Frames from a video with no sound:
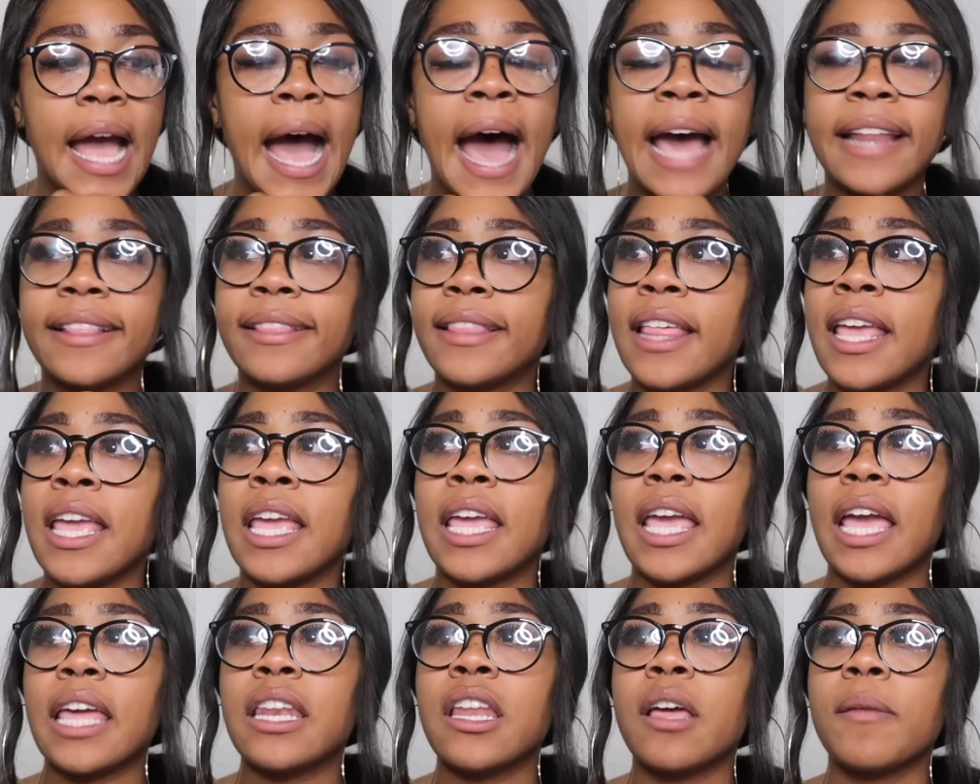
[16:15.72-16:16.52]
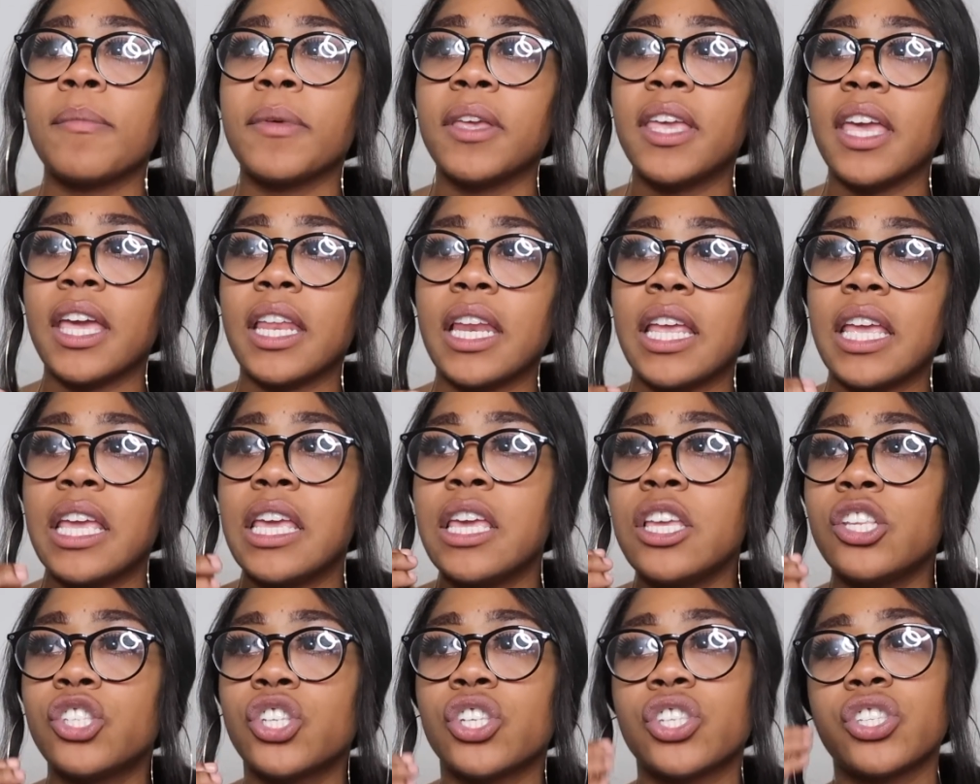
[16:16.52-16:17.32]
I think in the
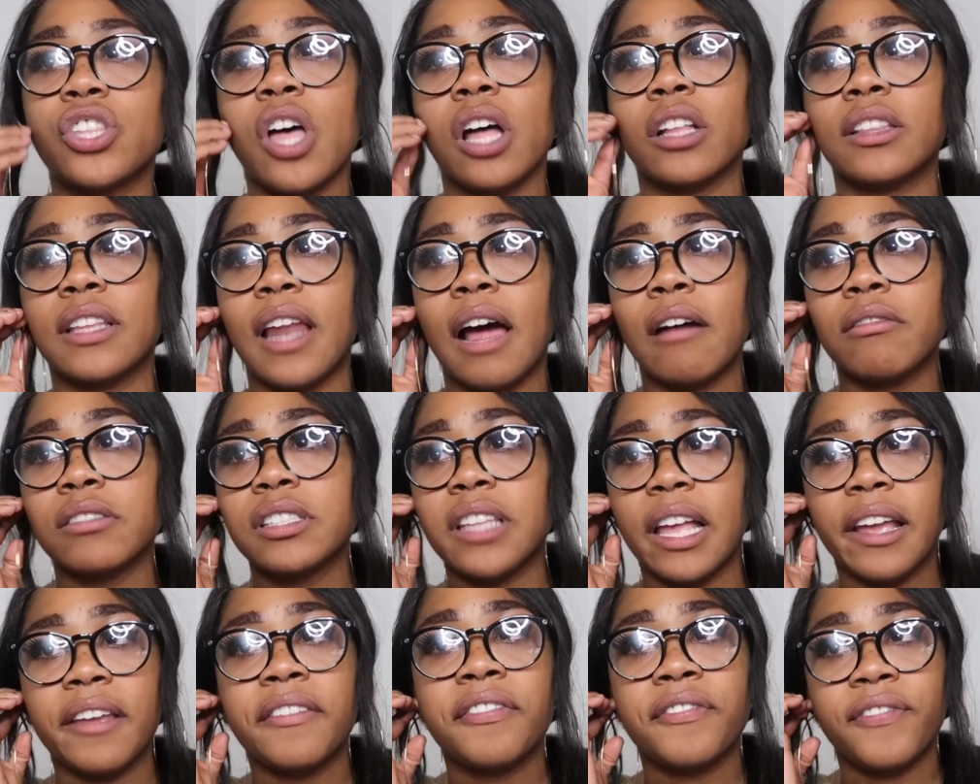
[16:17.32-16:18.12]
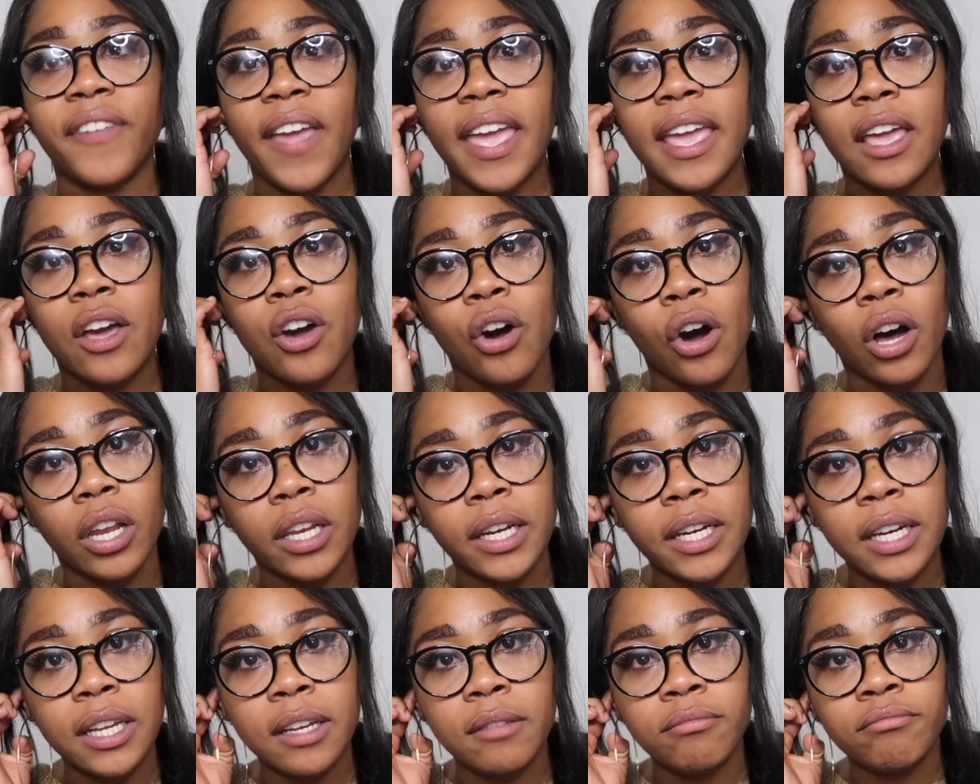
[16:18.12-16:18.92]
beginning he just thought that I was like fake
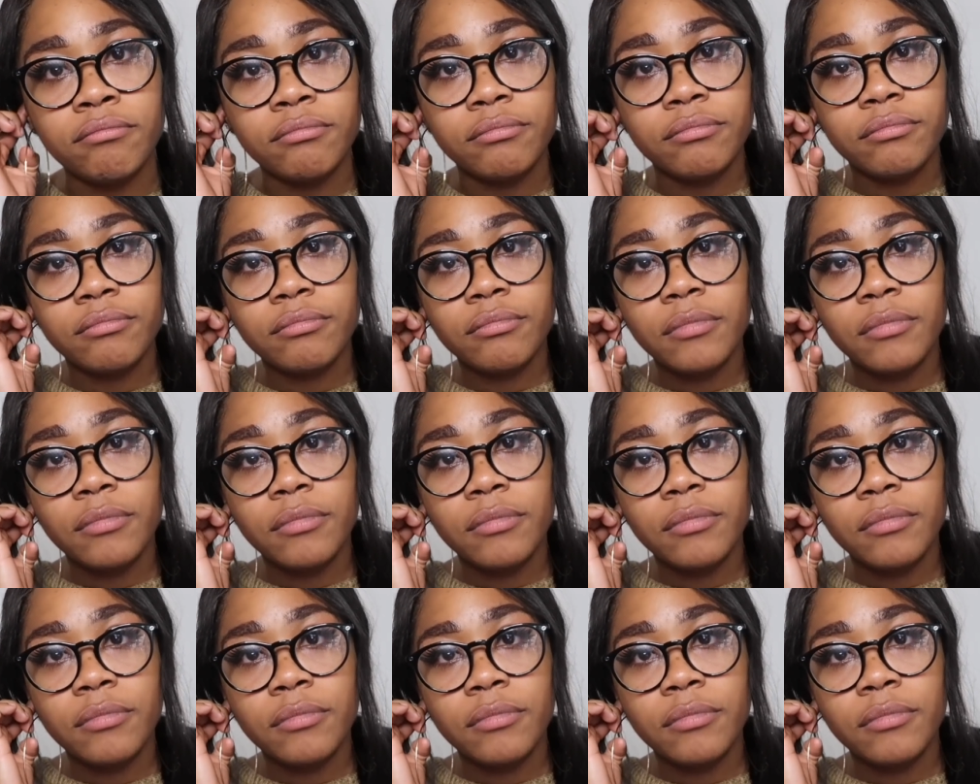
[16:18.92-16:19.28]
calling him,